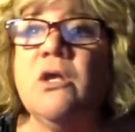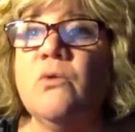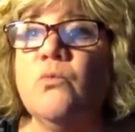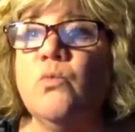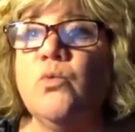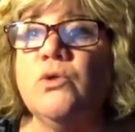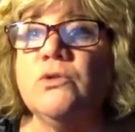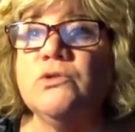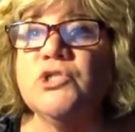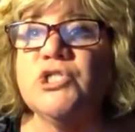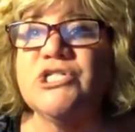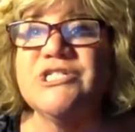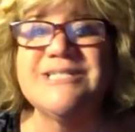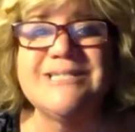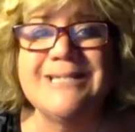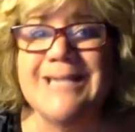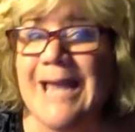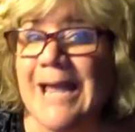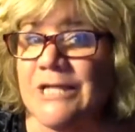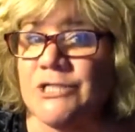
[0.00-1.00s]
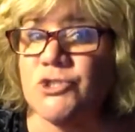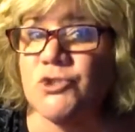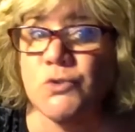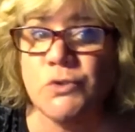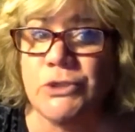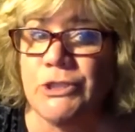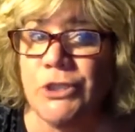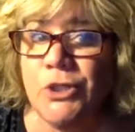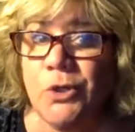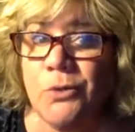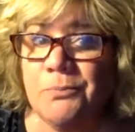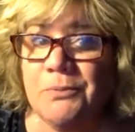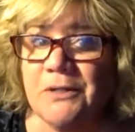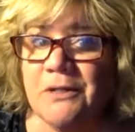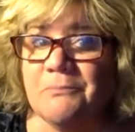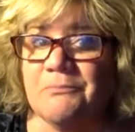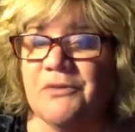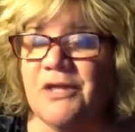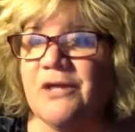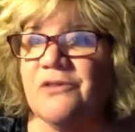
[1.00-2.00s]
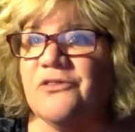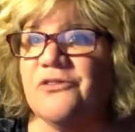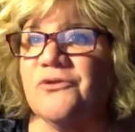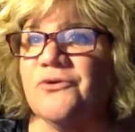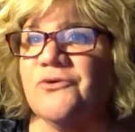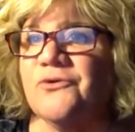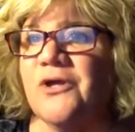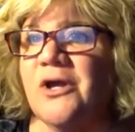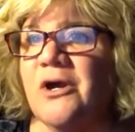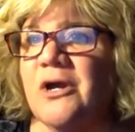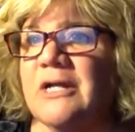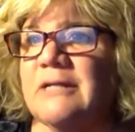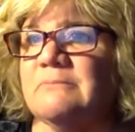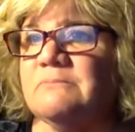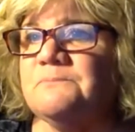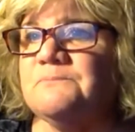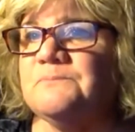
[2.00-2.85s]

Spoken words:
we'll just naturally open up that third eye.